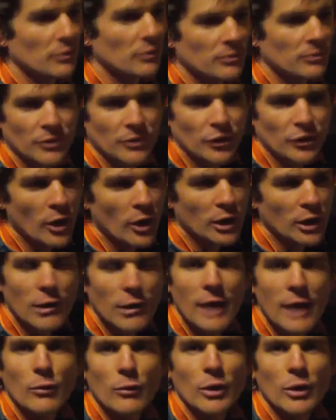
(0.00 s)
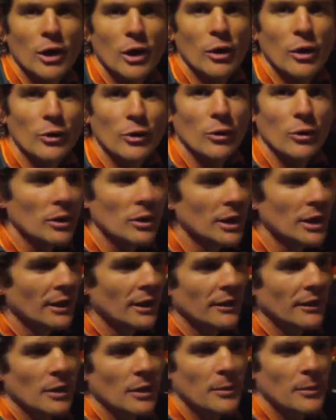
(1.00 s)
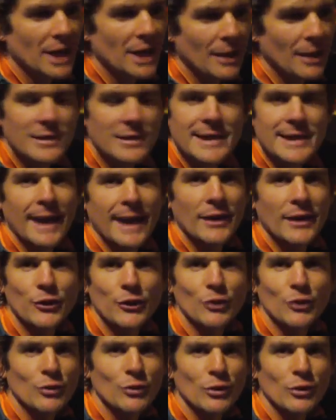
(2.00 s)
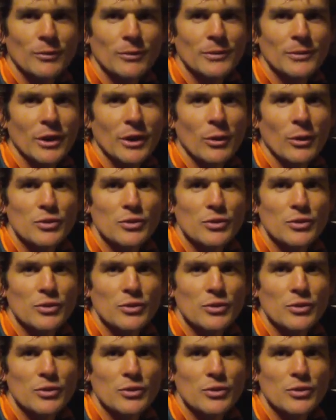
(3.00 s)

or to cycle around the world, or become a dancer, or